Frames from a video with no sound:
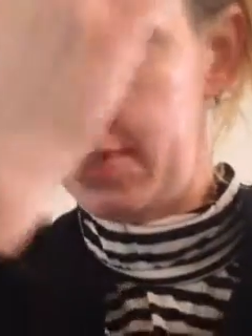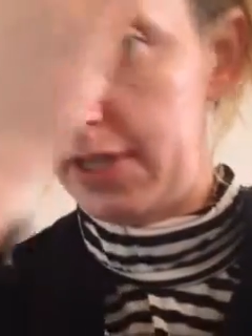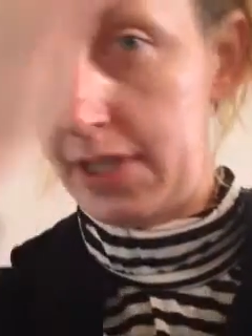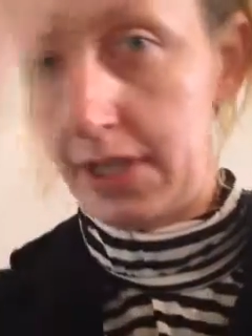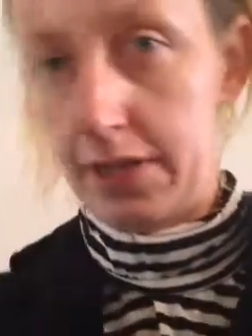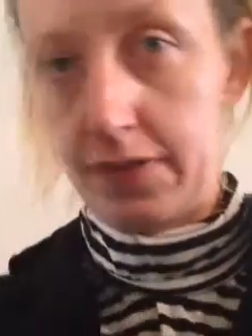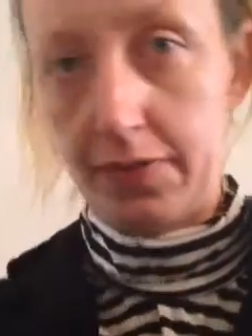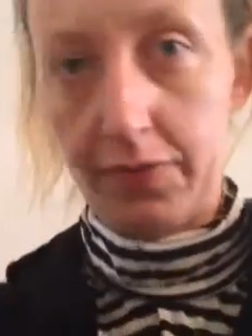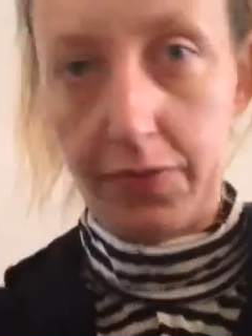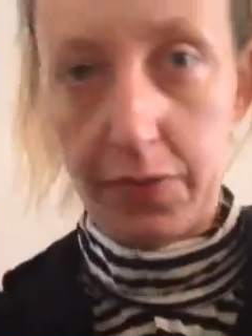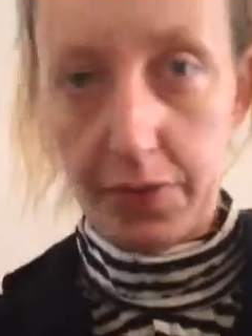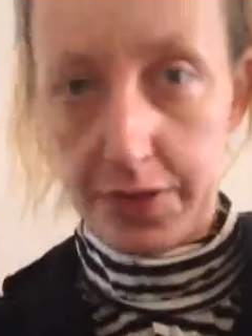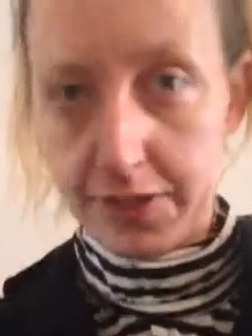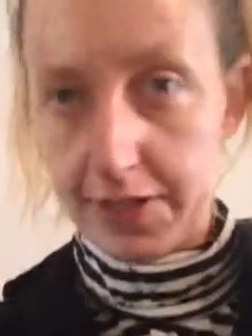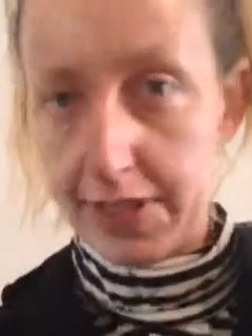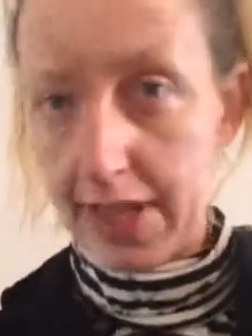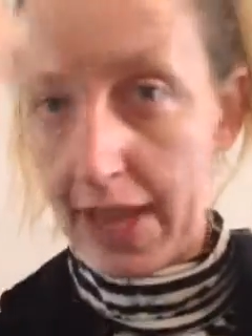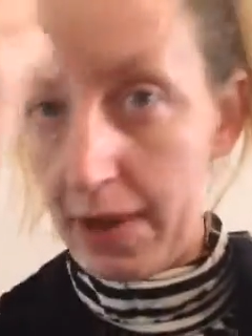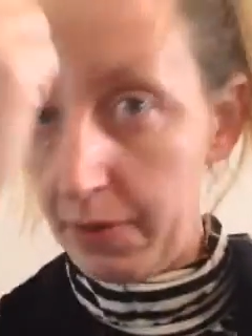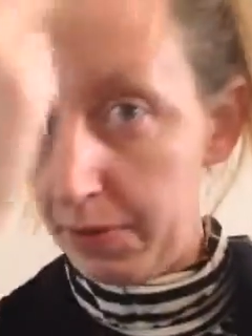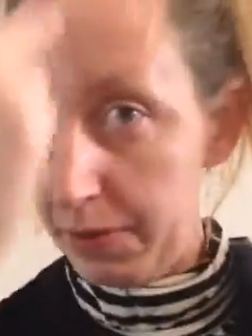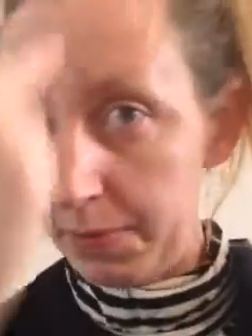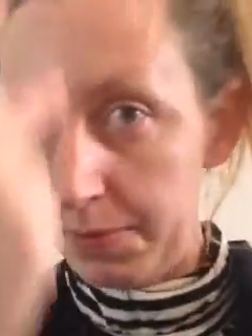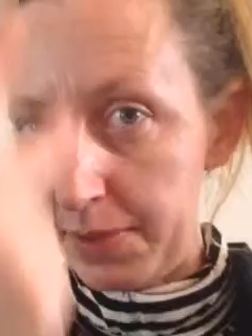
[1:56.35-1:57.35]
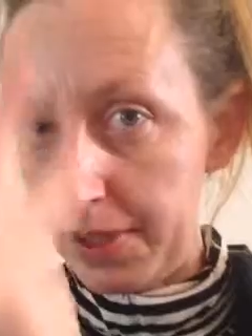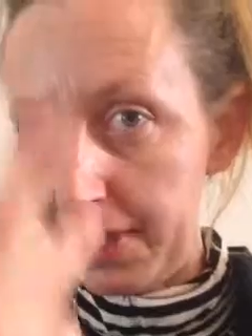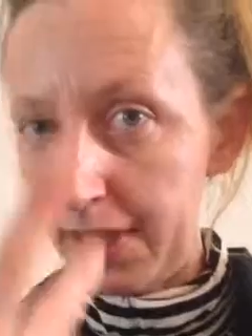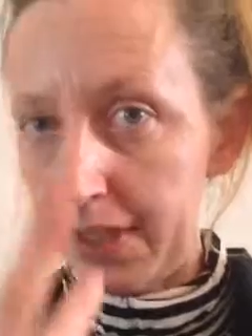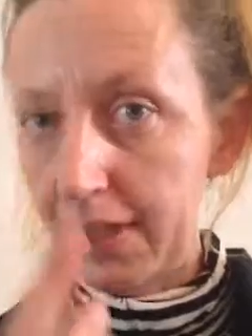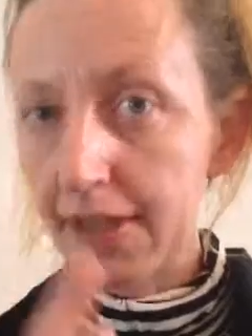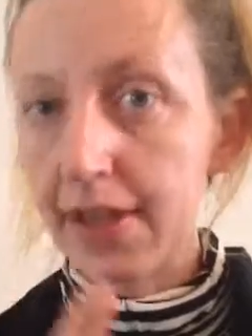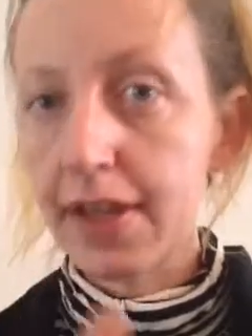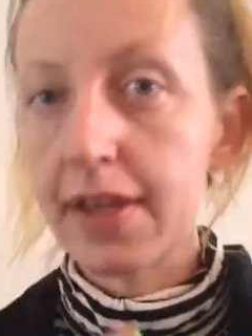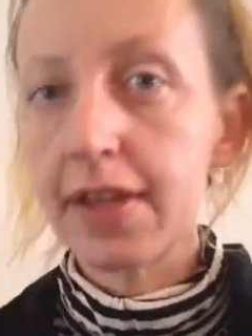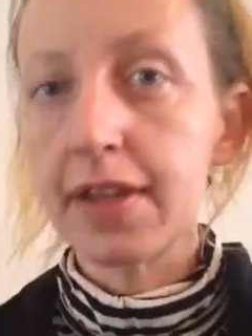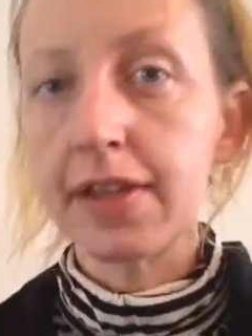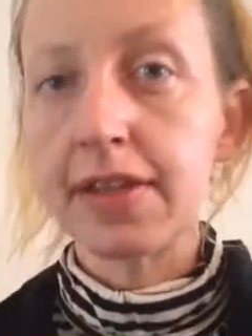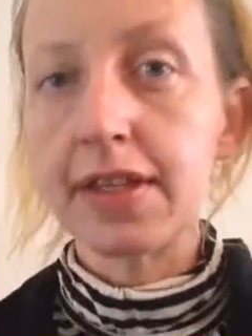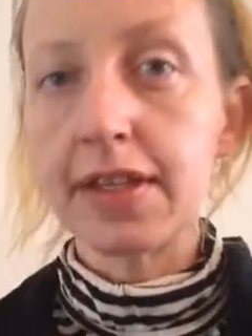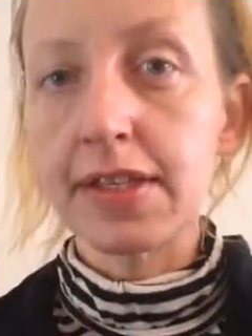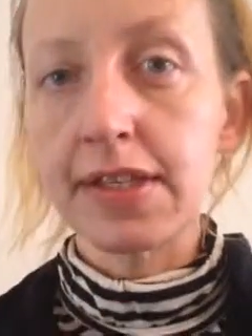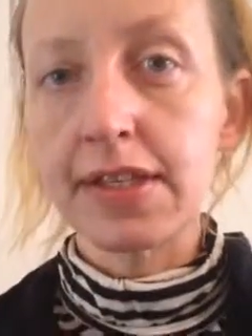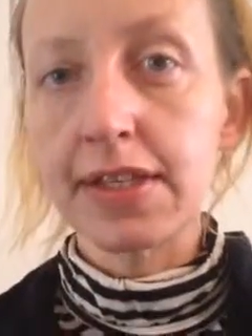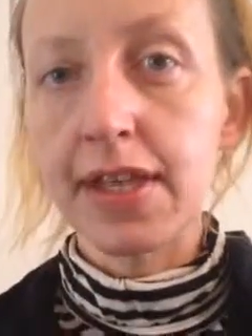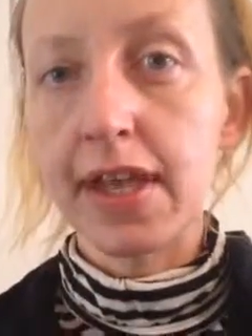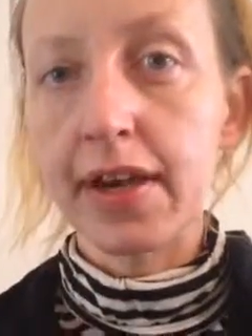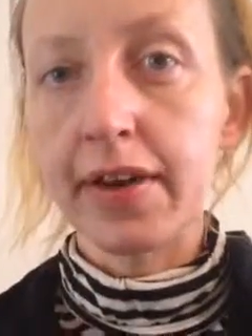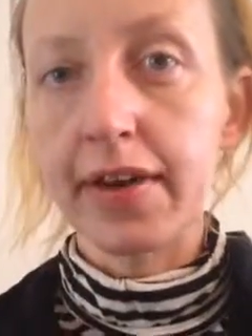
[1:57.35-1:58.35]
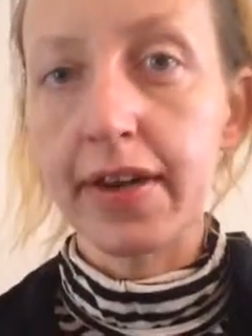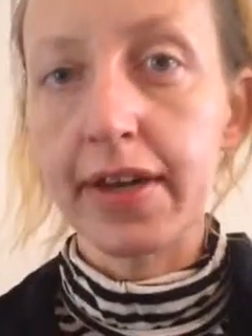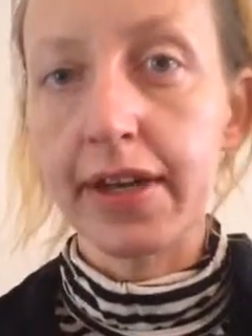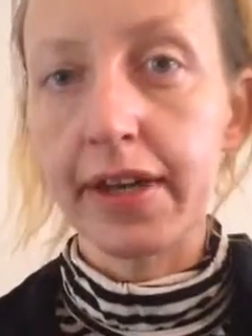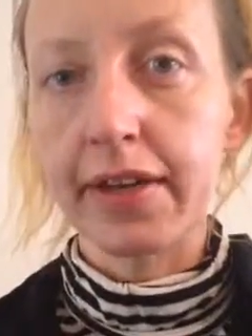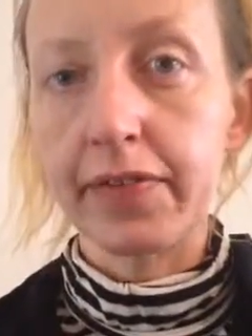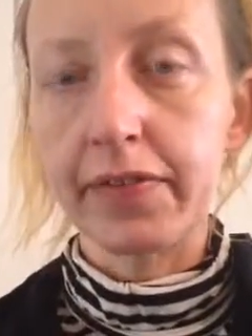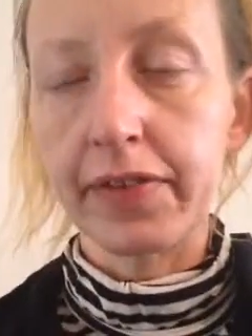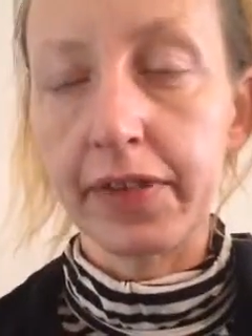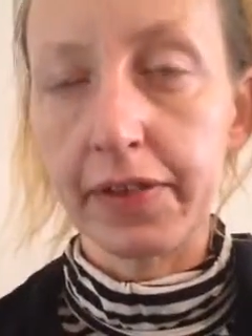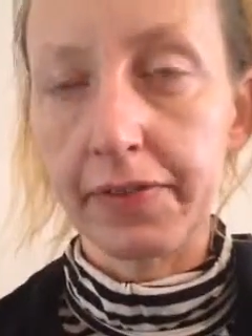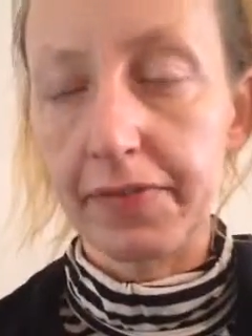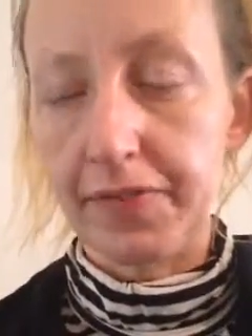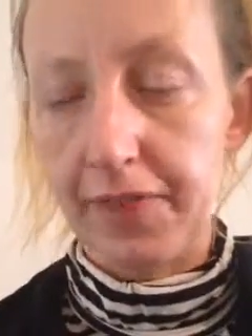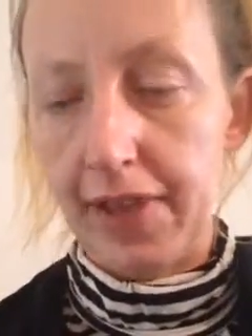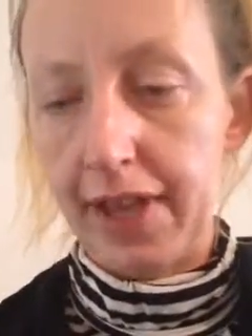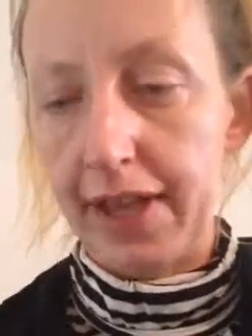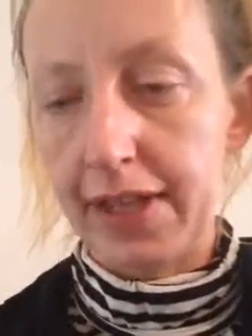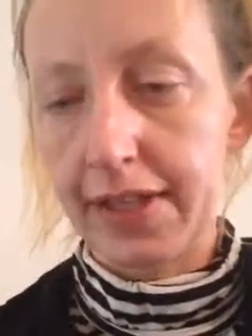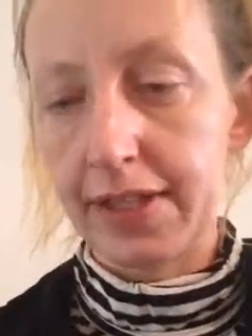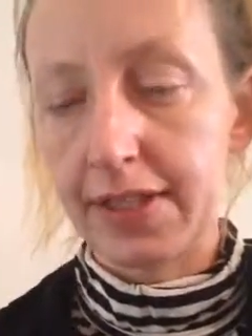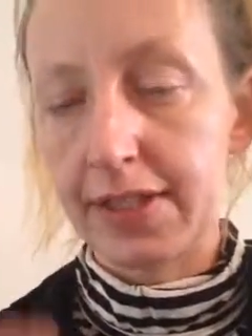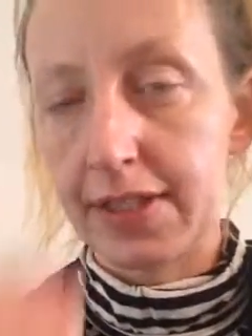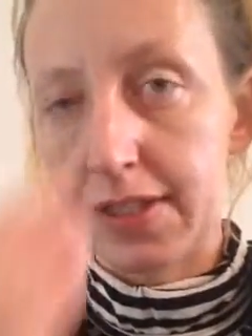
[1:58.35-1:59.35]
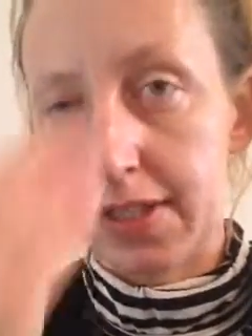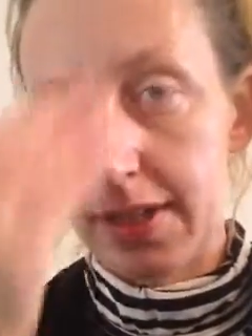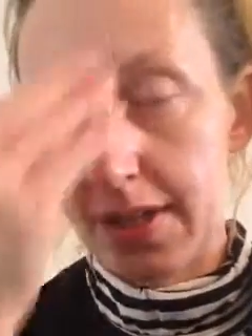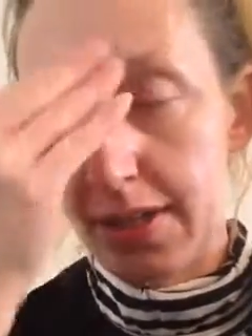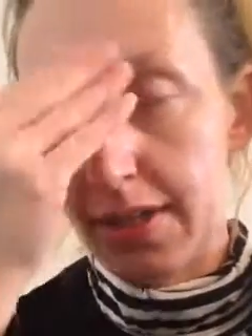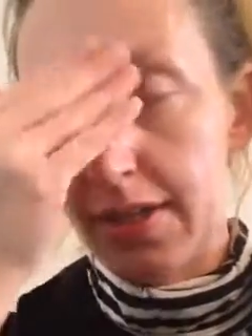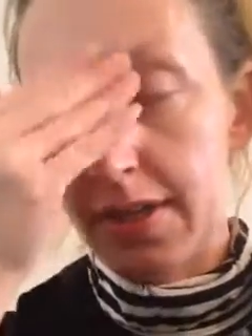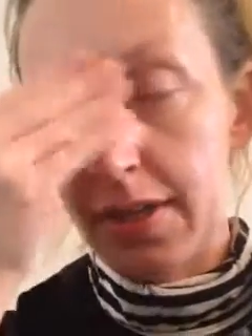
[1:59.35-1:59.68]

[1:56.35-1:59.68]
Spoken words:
and then of course that would be this area of your face.